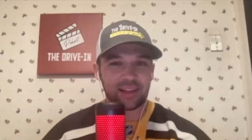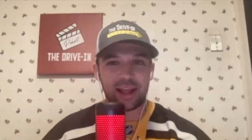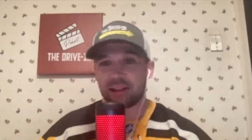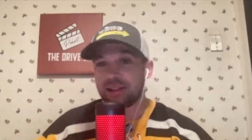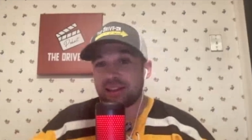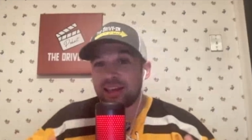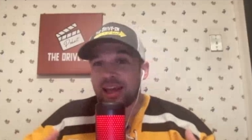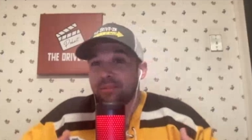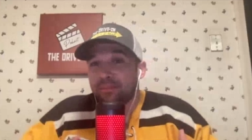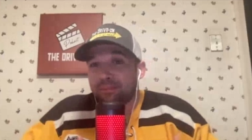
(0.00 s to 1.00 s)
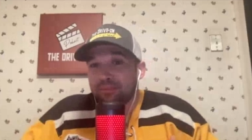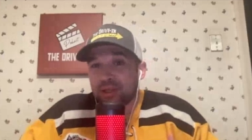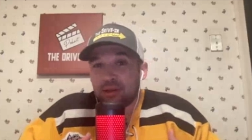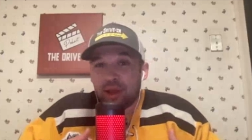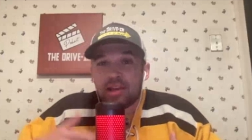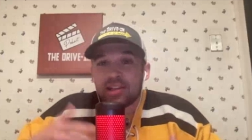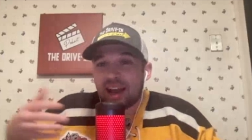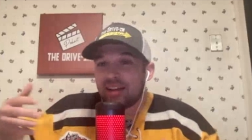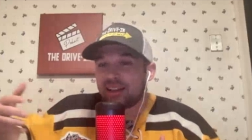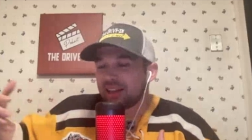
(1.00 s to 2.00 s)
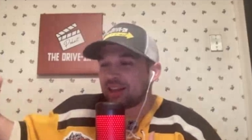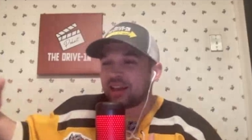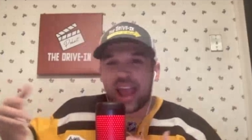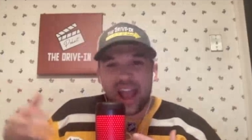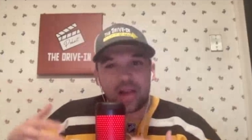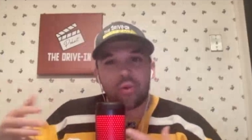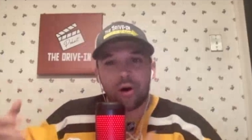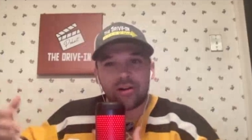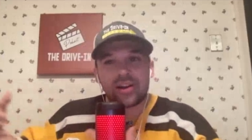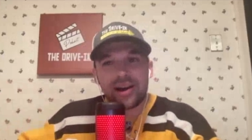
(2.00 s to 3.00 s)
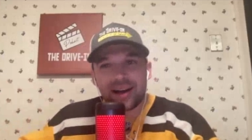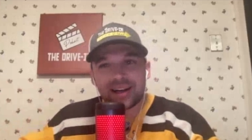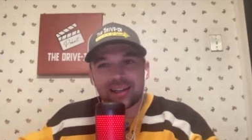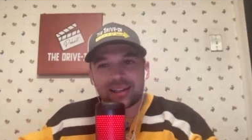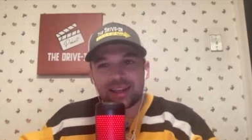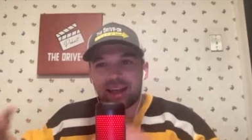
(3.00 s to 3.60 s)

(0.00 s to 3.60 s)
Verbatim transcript: and to see him he's kind of like the and Walton Goggins,